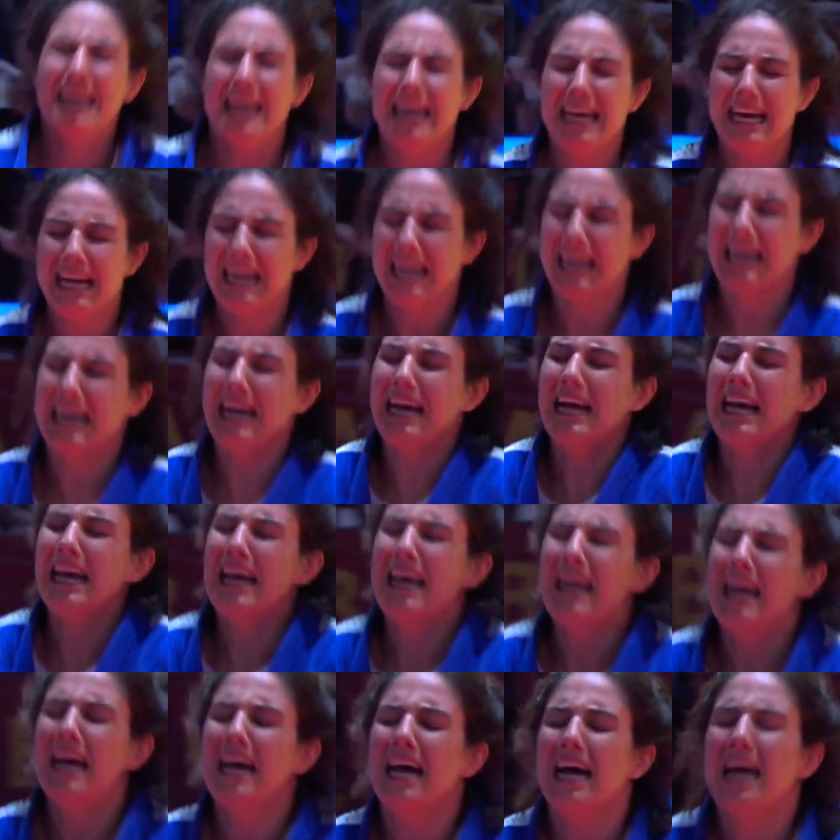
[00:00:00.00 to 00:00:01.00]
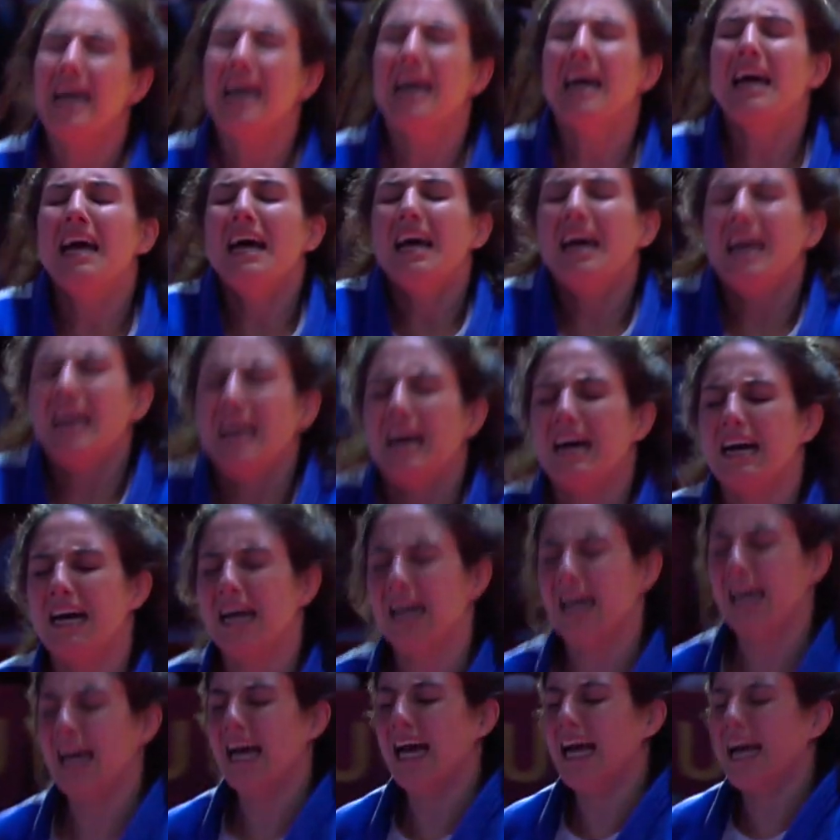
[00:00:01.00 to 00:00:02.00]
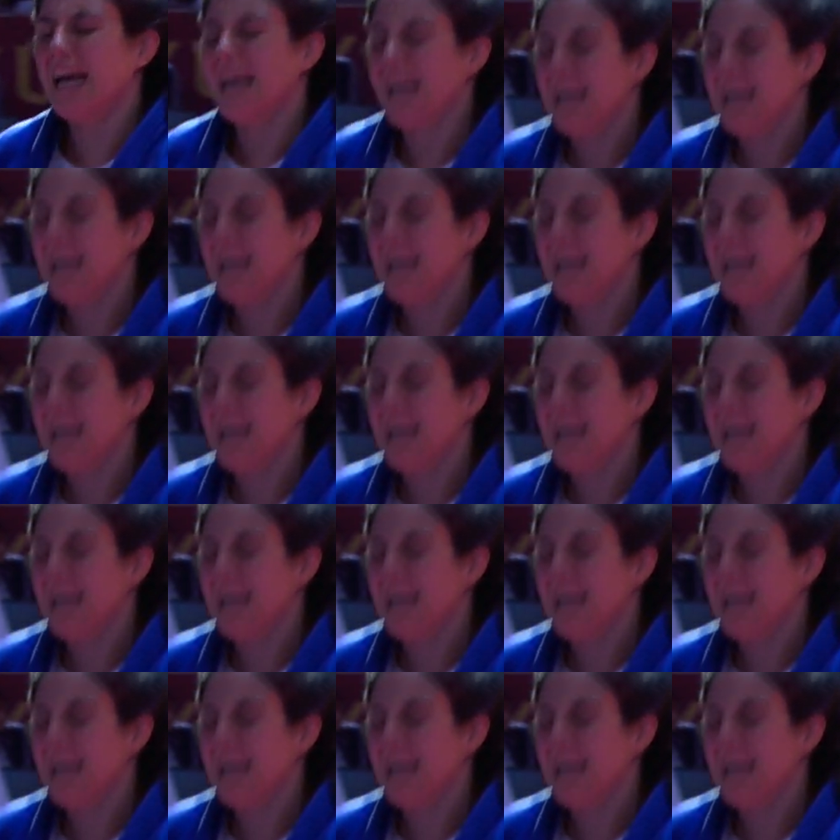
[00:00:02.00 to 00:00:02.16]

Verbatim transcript: to continue her fantastic year.